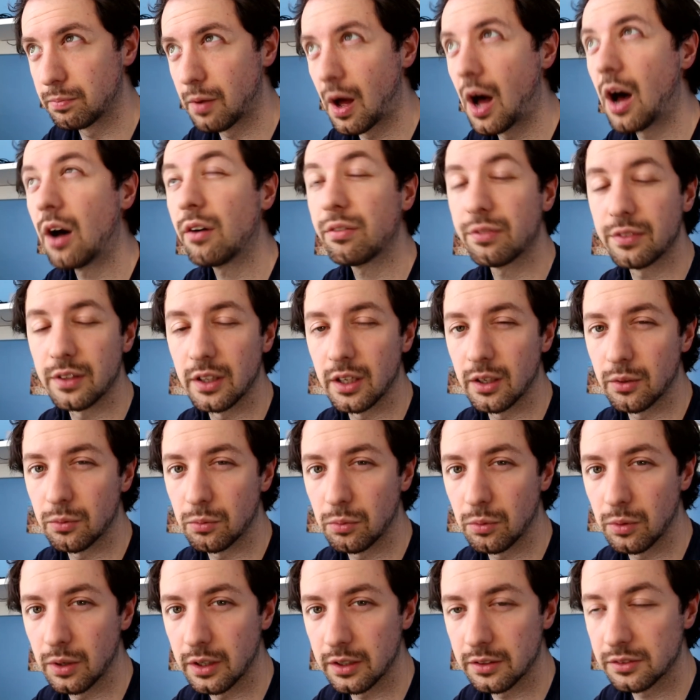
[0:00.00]
after
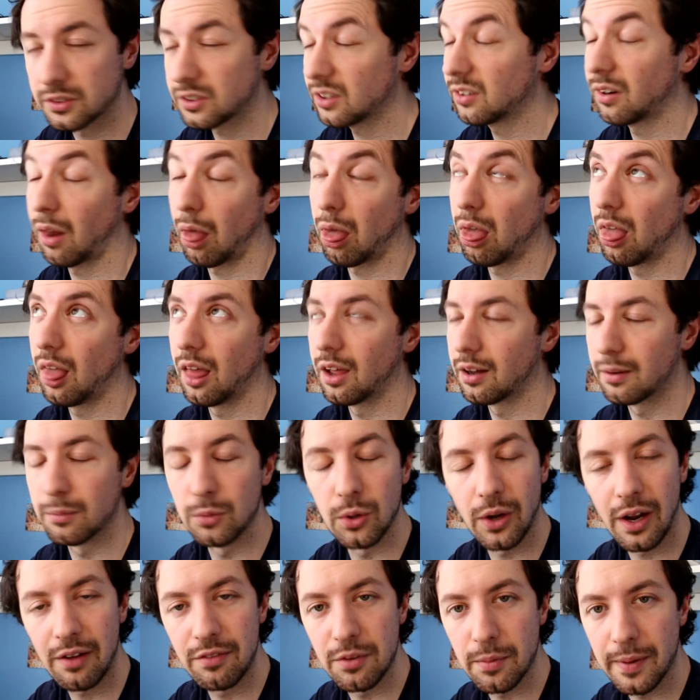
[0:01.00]
working
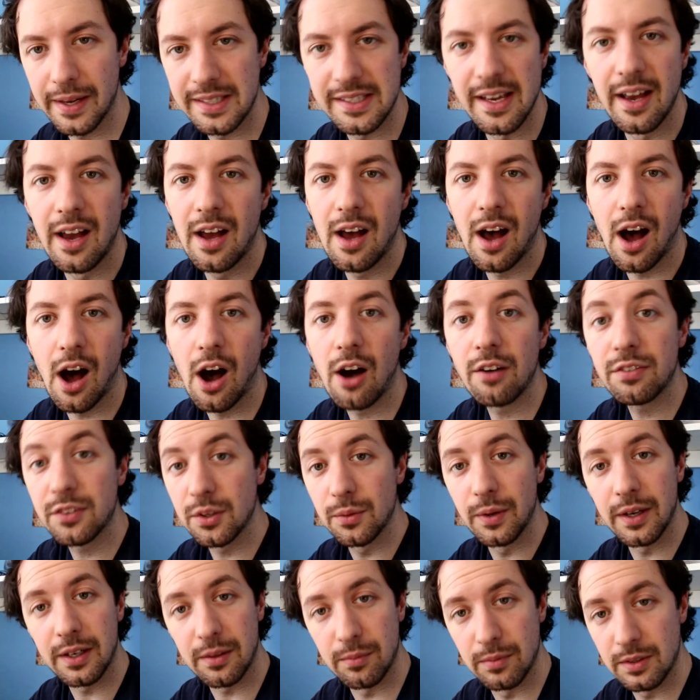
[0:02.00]

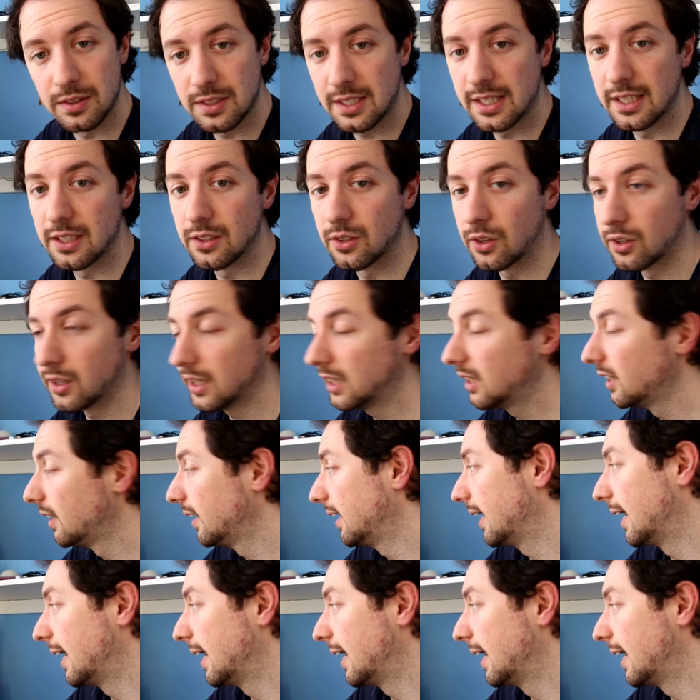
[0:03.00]
with Teodora,